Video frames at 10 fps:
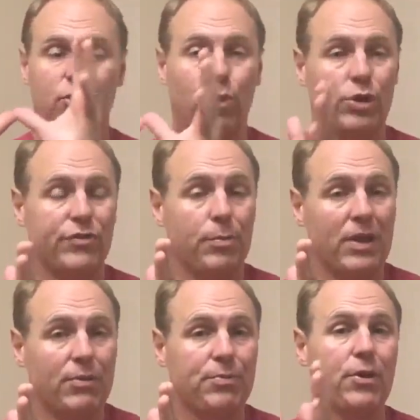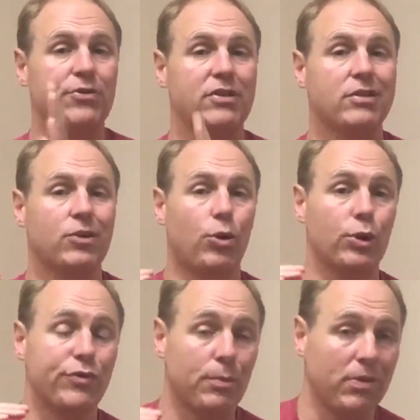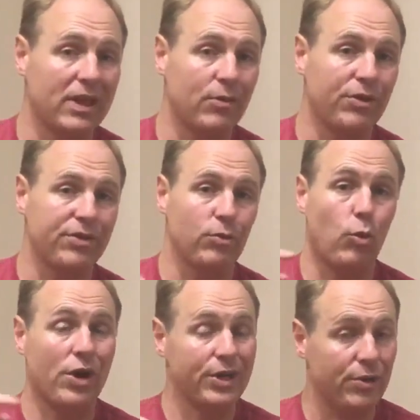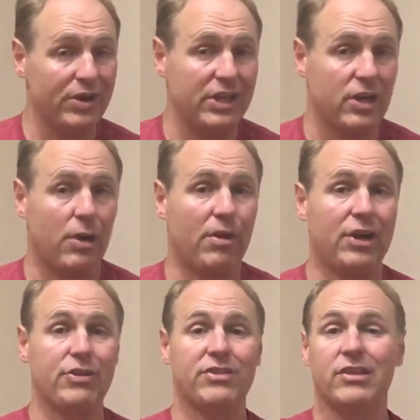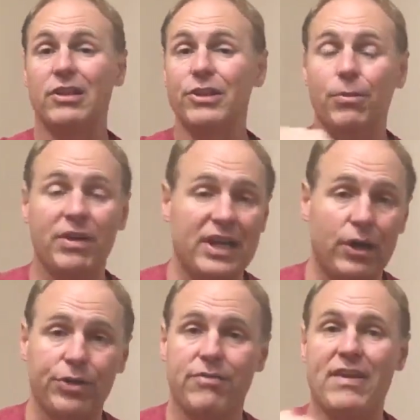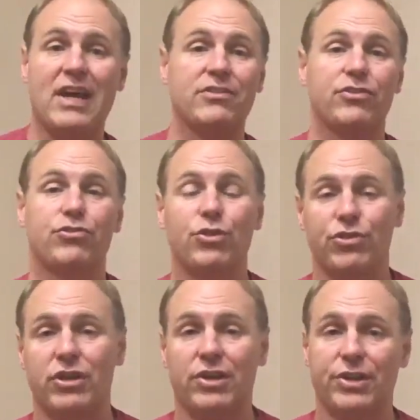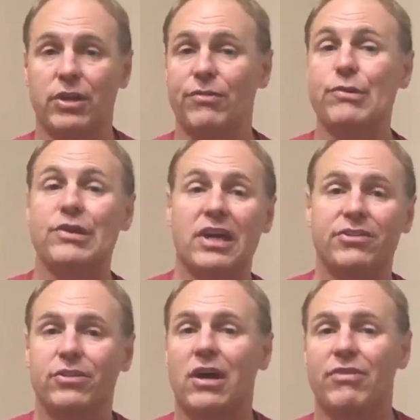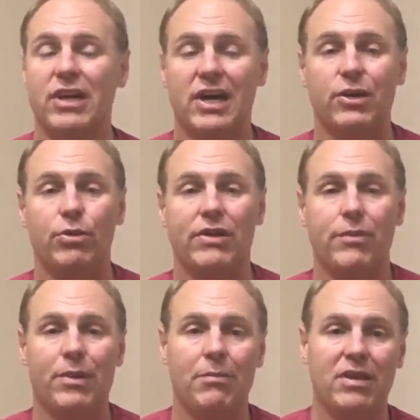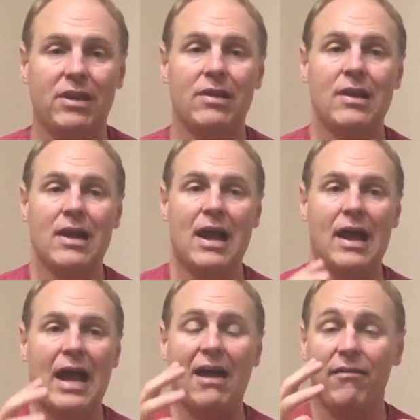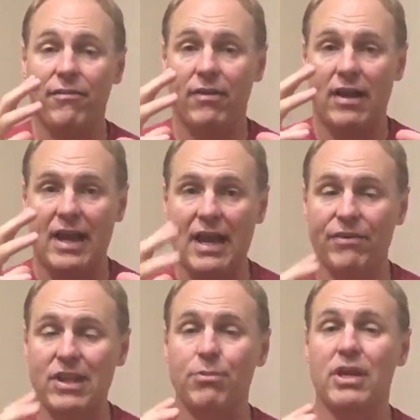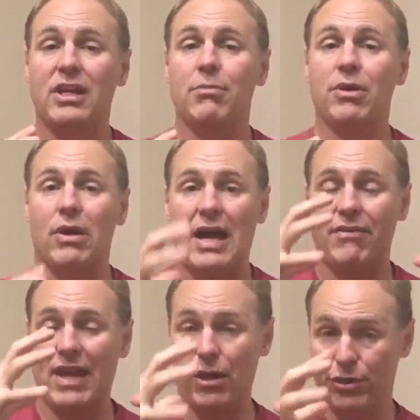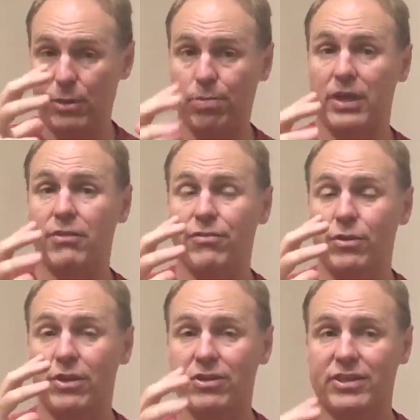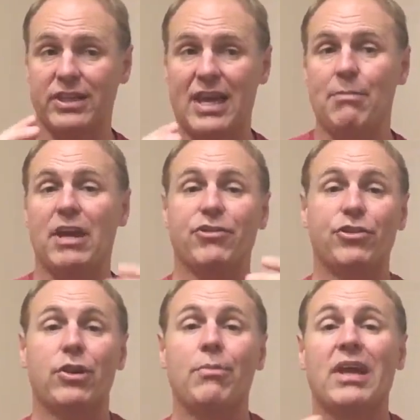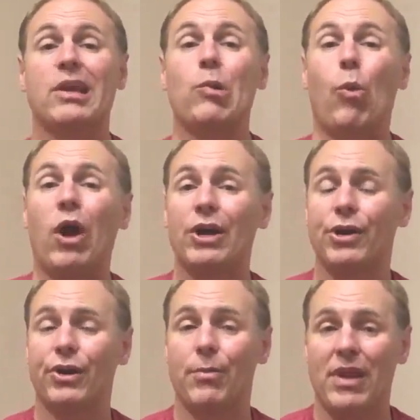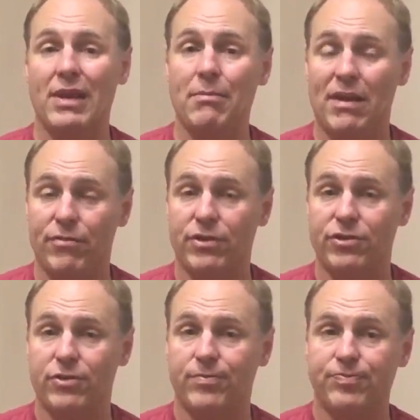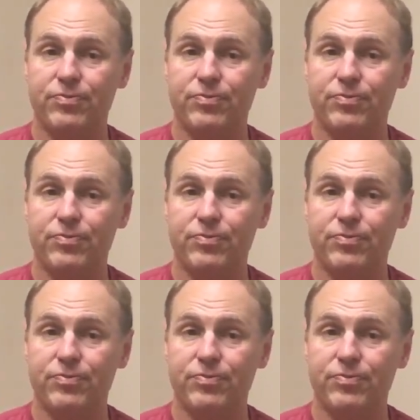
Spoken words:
quarter of your plate with protein, quarter of your plate with one ingredient carbohydrates, a little bit of healthy fat, just drizzle it on there, a few nuts or avocado, whatever it may be. Every time you eat a meal, have a healthy plate of food that looks like that, making sure you're making water your main beverage.